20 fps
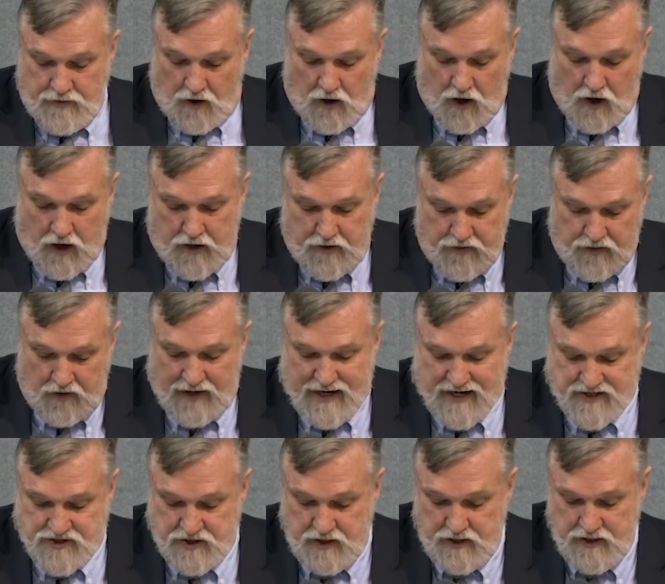The heart of the
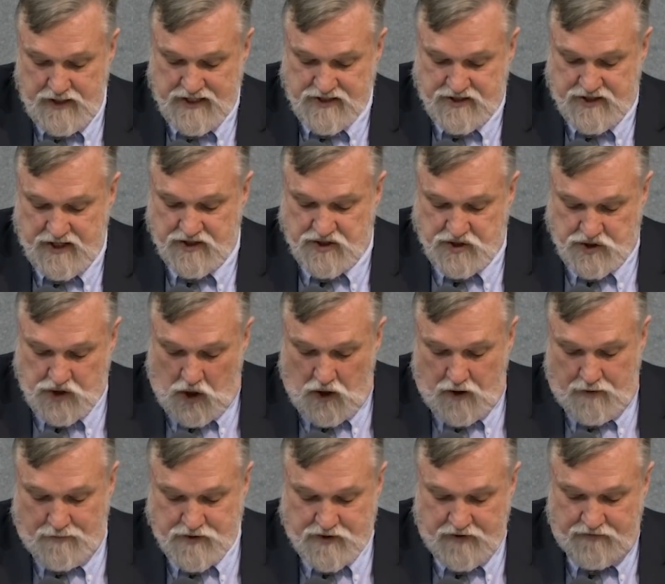lesson is that
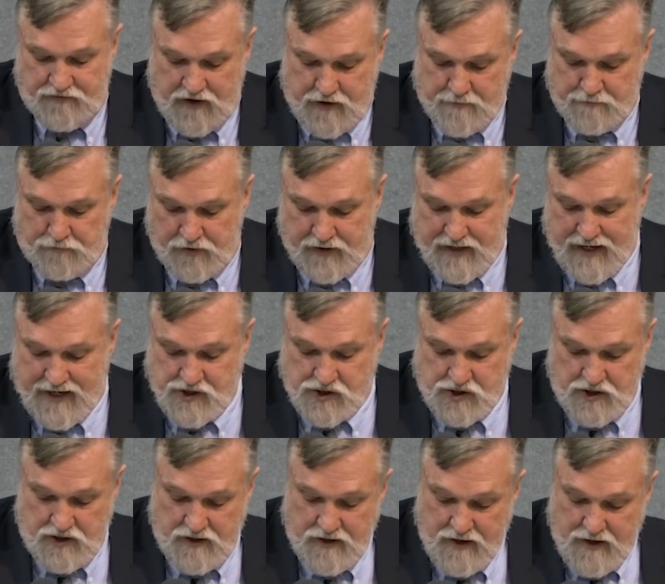Psalms of
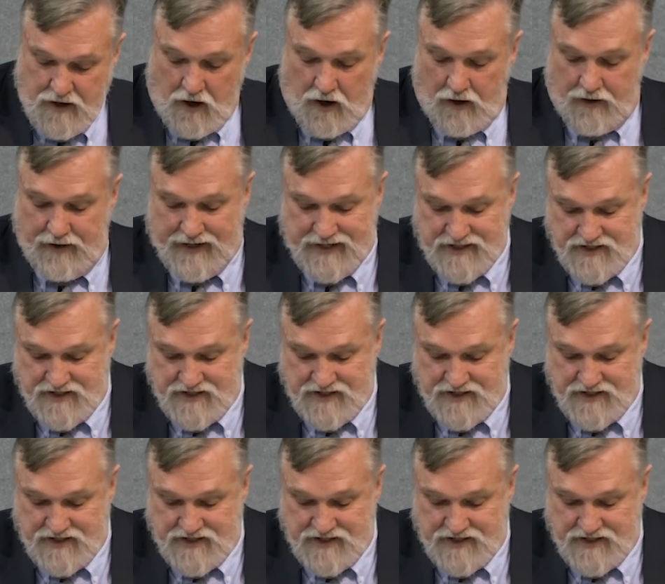imprecation are